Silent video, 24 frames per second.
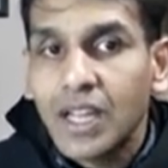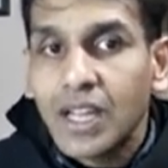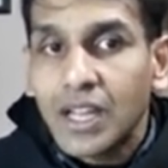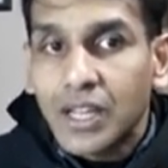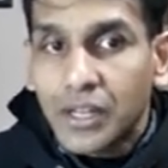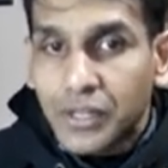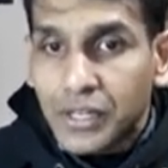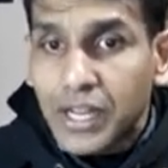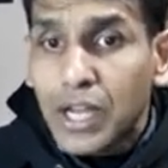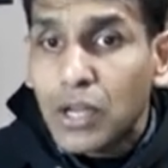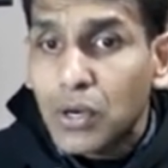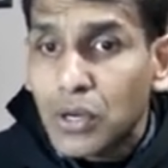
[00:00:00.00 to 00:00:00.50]

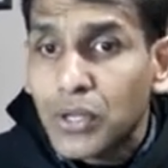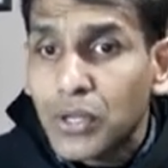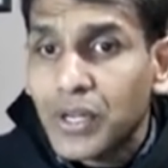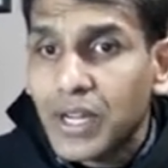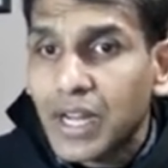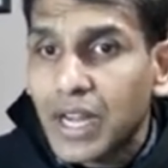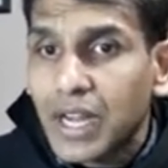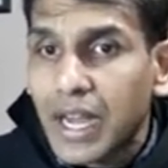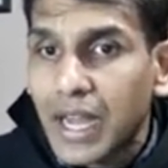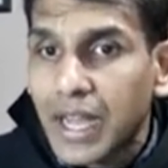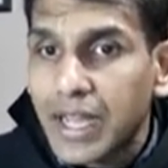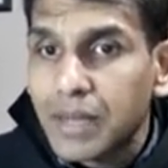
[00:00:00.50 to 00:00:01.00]
Now look,
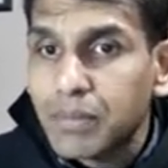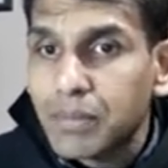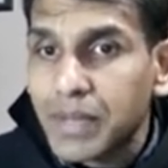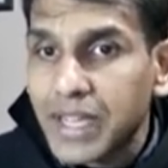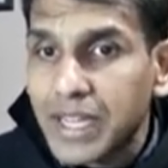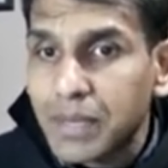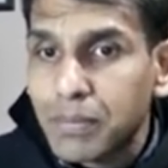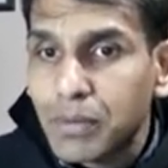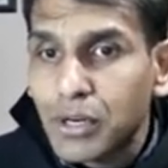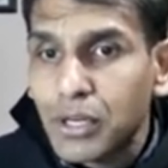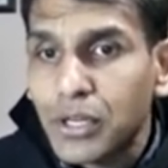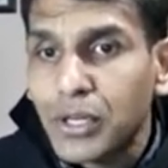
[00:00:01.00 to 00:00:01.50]
I am
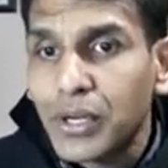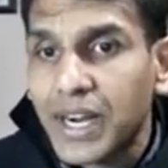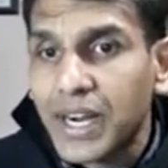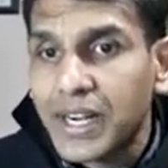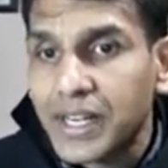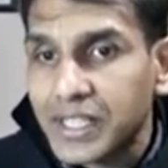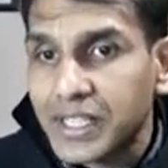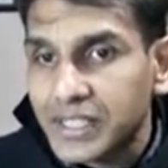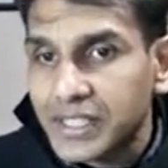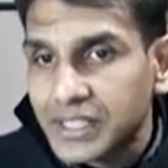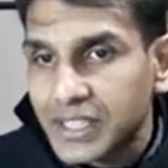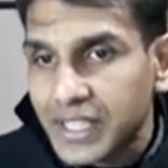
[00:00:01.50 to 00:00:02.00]
able to
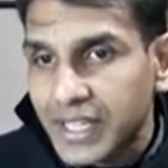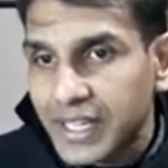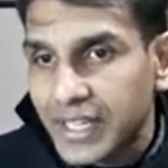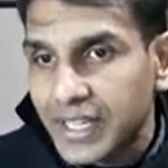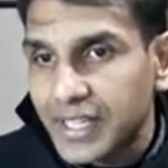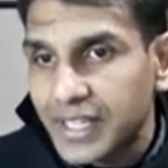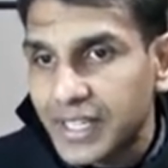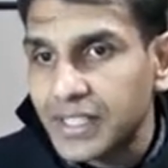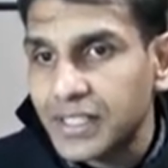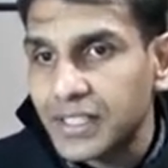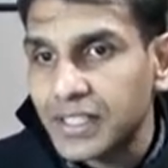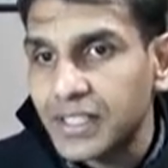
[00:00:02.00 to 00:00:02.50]

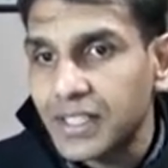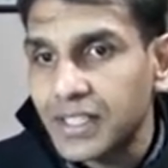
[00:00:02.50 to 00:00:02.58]
understand